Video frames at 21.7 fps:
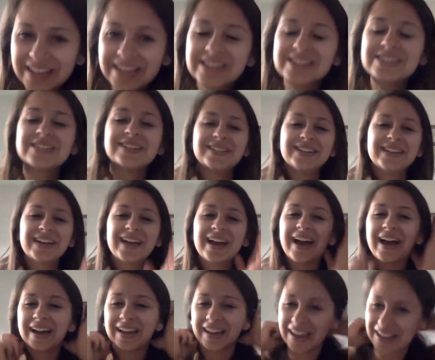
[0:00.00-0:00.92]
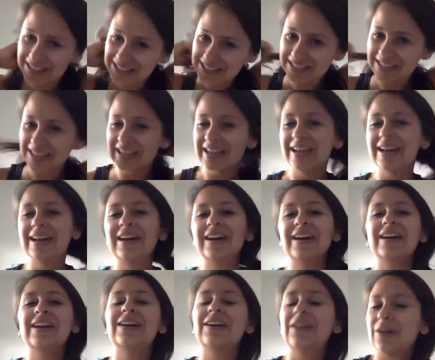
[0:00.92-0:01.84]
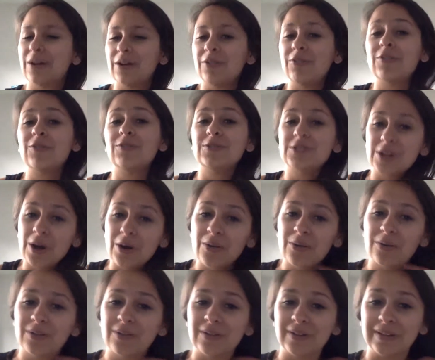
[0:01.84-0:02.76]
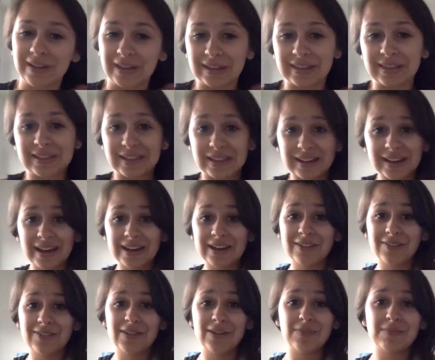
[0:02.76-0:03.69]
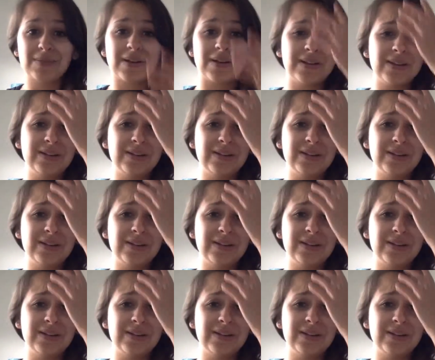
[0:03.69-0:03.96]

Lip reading: So, like, I guess, you know, if you don't get that kind of humor,